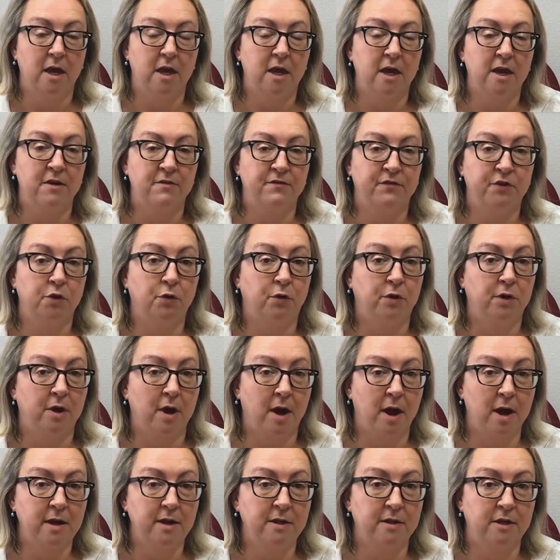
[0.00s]
If you're
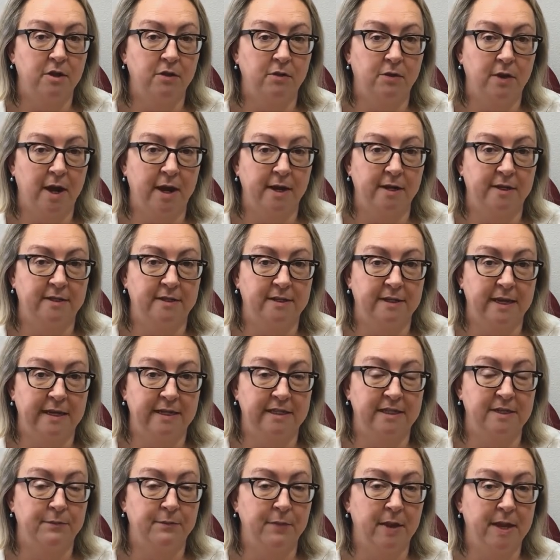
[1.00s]
not in the United
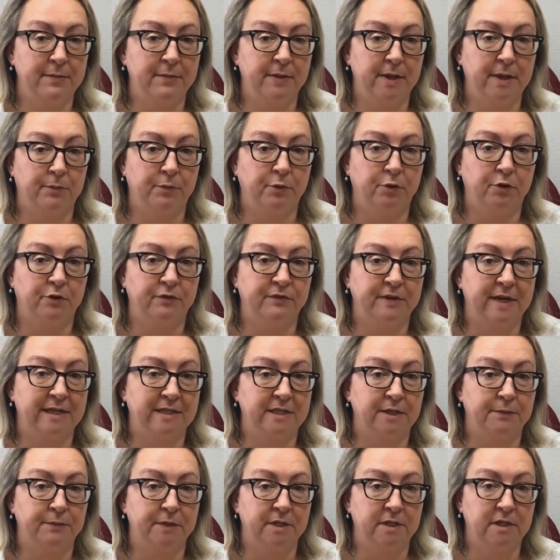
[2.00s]
States, it may be approved
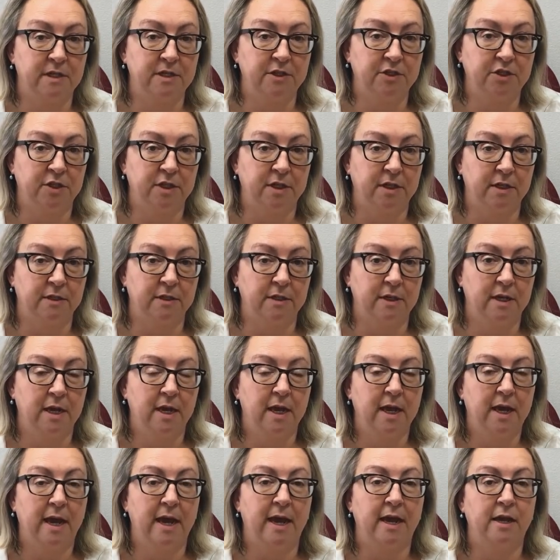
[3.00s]
as a petition
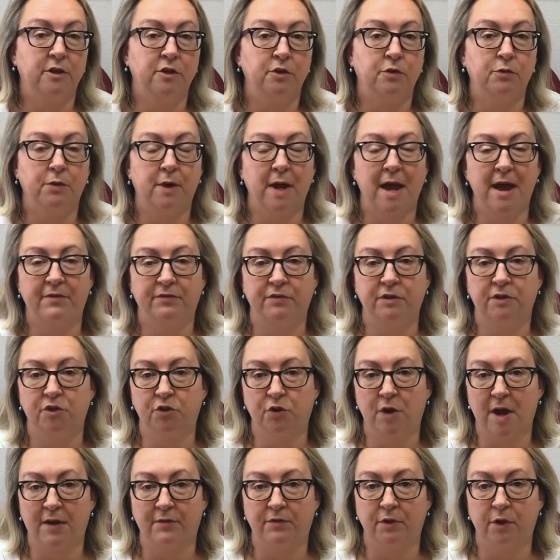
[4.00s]
and you would have to
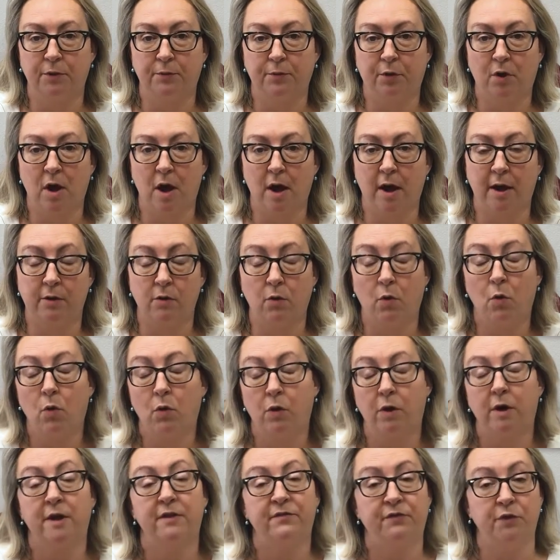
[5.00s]
travel abroad,
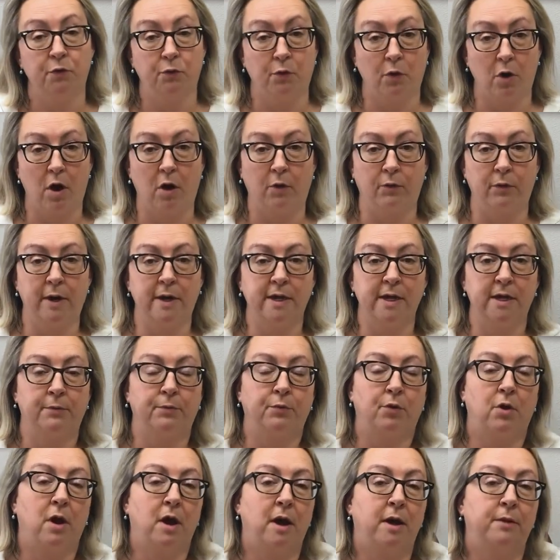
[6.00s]
or if you were already
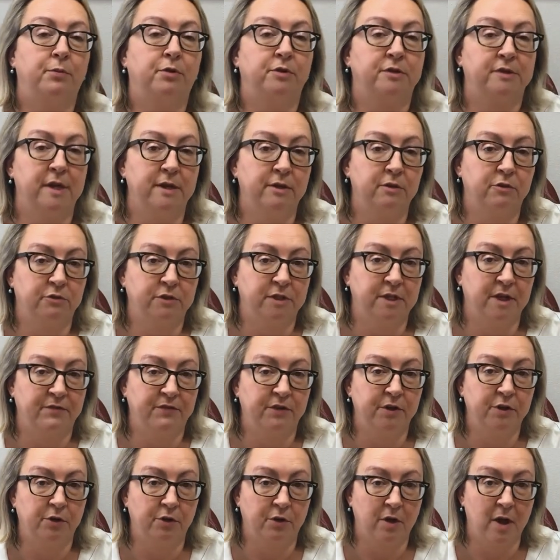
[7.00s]
abroad, present yourself
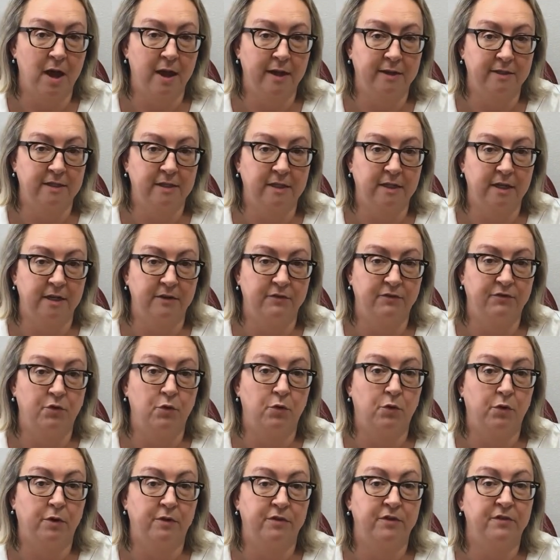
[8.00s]
at your consulate
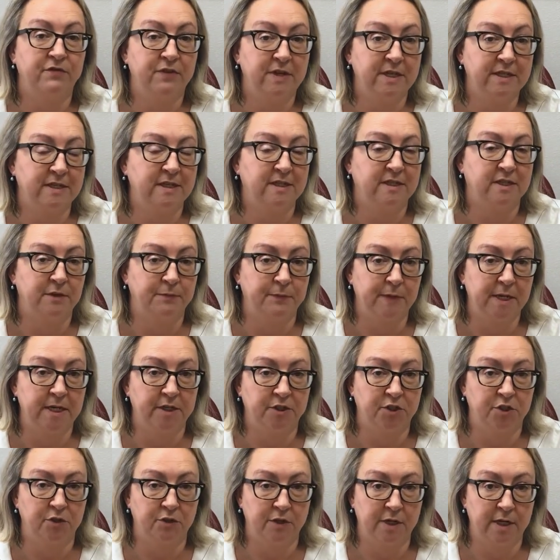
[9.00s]
for the visas to be
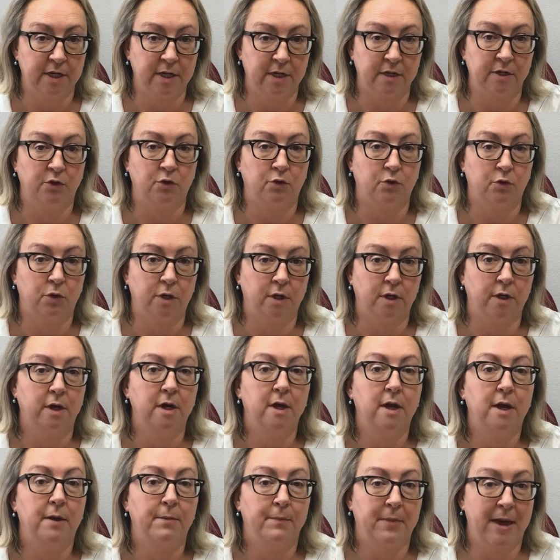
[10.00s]
issued in your
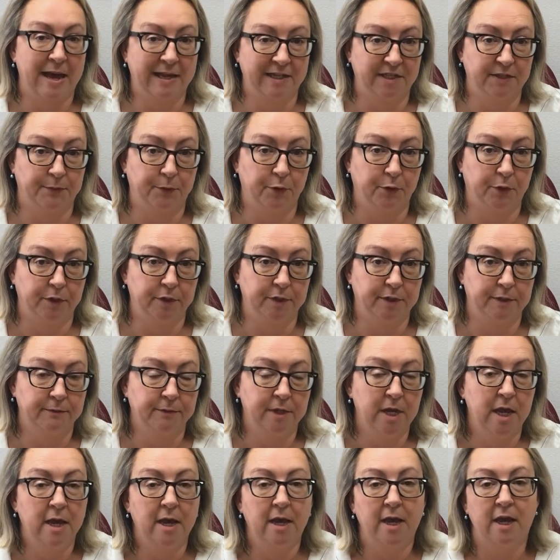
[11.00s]
passport.
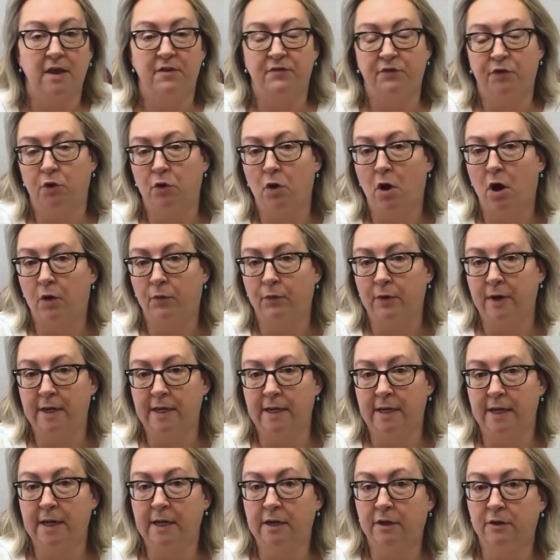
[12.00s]
If you're already
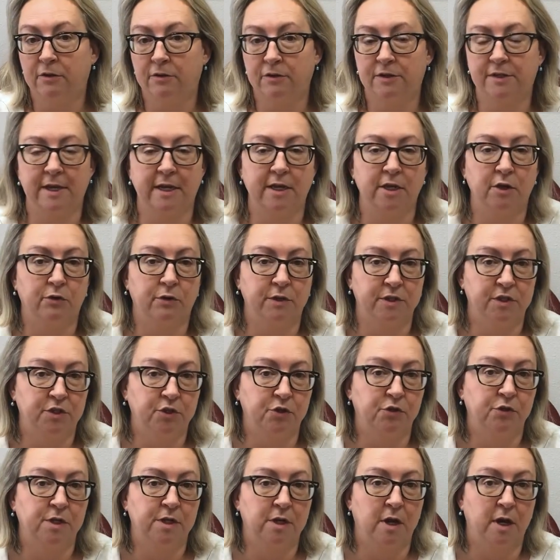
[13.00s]
here, say you're a
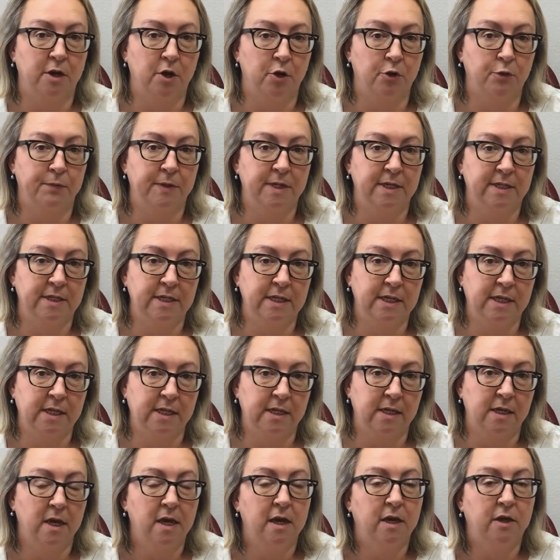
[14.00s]
student on
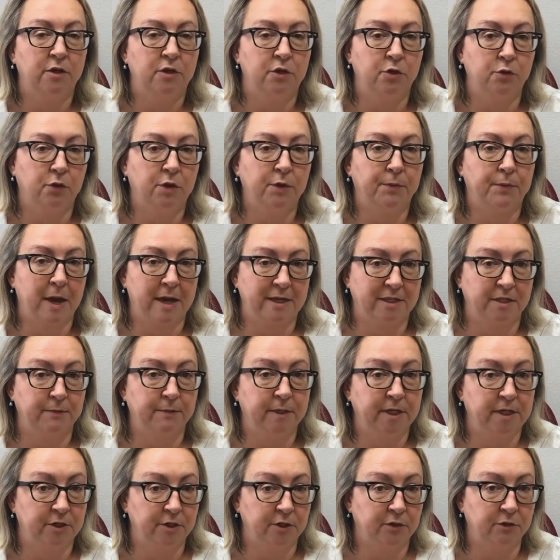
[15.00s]
OPT, you could
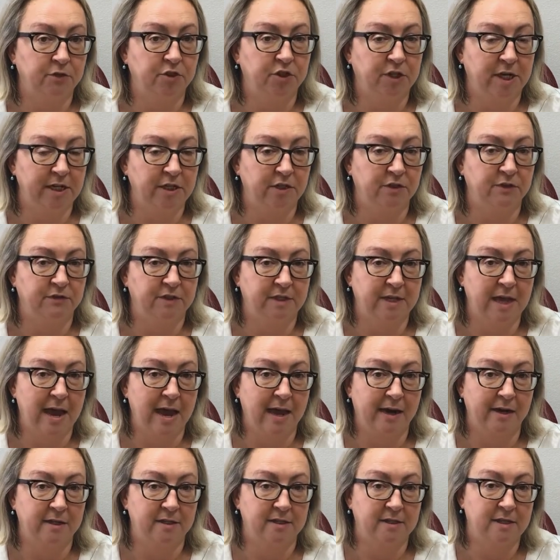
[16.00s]
possibly do a change of
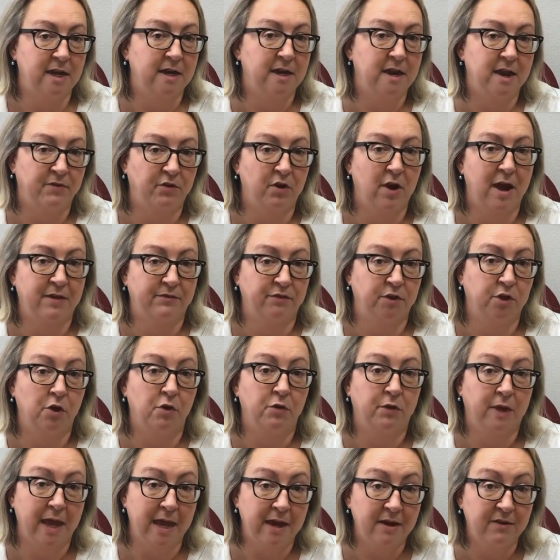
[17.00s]
status and never have to go
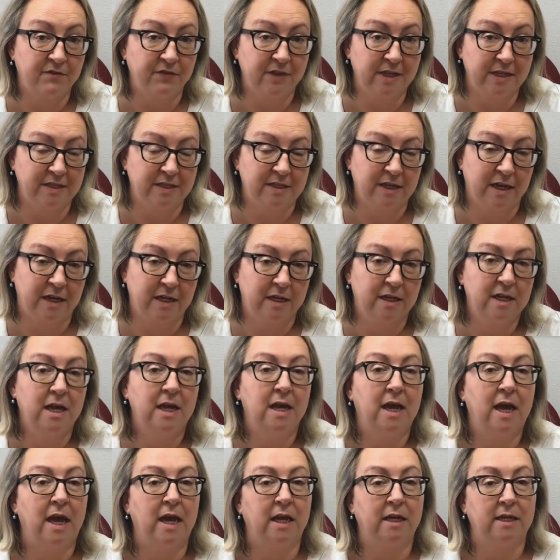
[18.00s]
get a visa
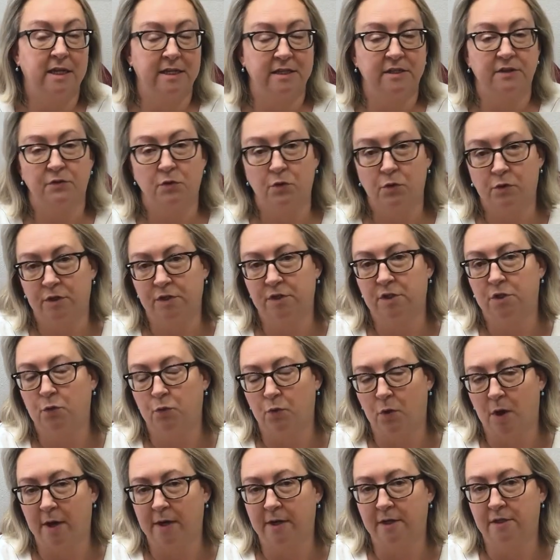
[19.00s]
unless, of course, you
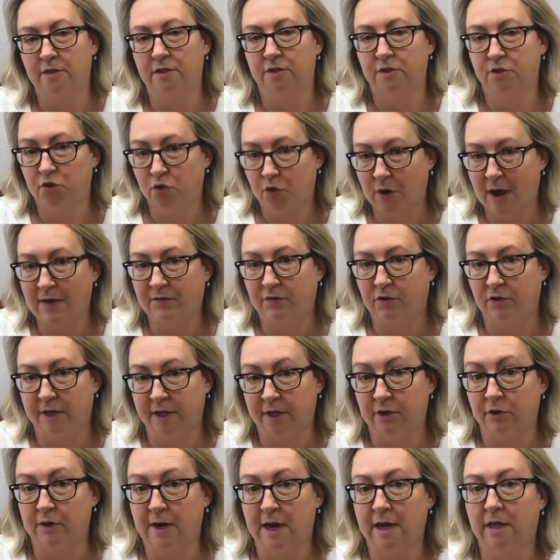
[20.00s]
wanted to travel
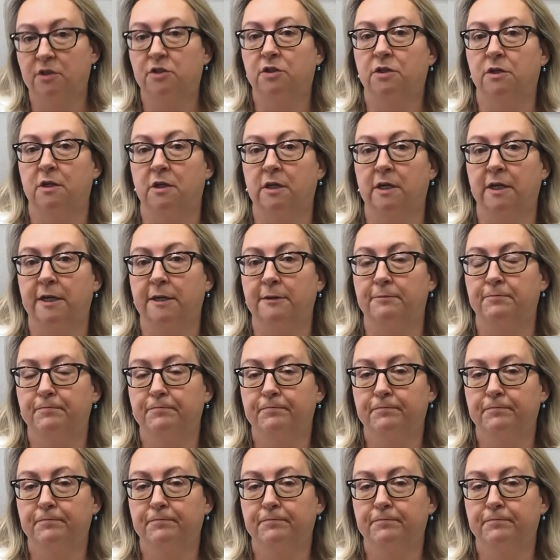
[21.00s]
internationally.